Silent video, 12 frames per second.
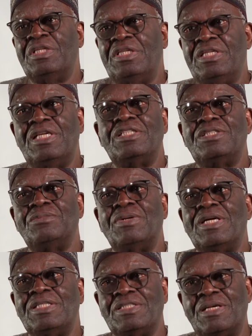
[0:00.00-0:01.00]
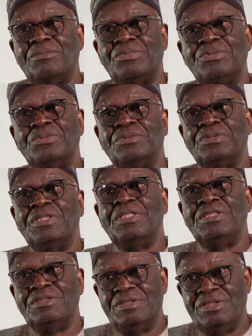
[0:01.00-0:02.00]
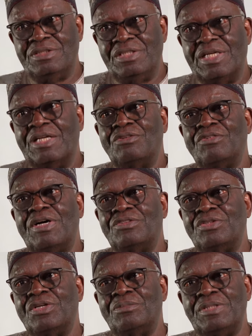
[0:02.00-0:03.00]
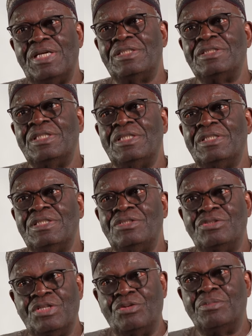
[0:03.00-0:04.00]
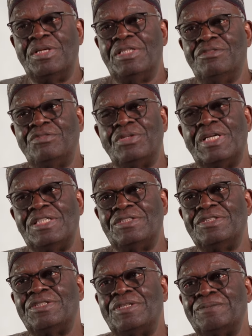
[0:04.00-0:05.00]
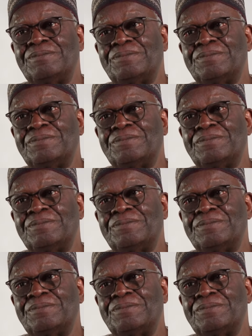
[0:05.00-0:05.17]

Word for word: leadership by example in, in the kind of outcome that he's recommending for Nigeria.